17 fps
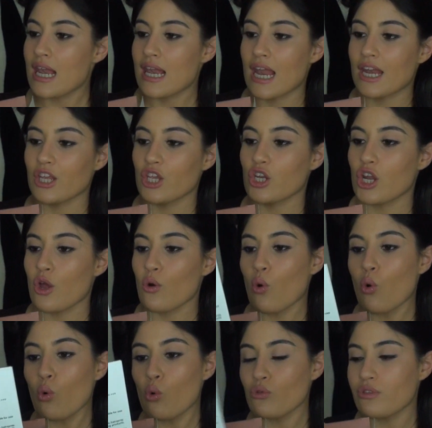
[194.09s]
letting you know
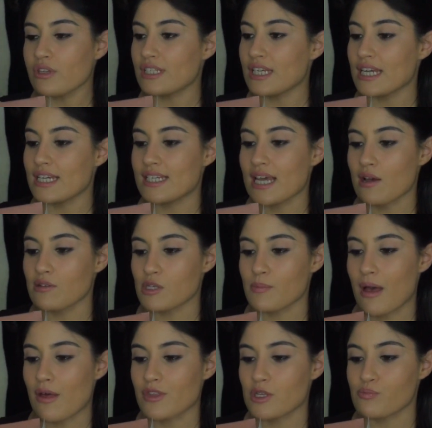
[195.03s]
all the details
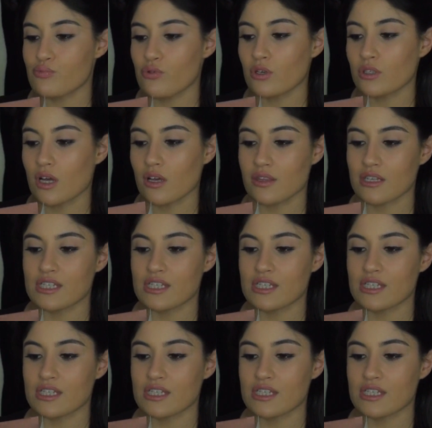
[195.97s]
about this product,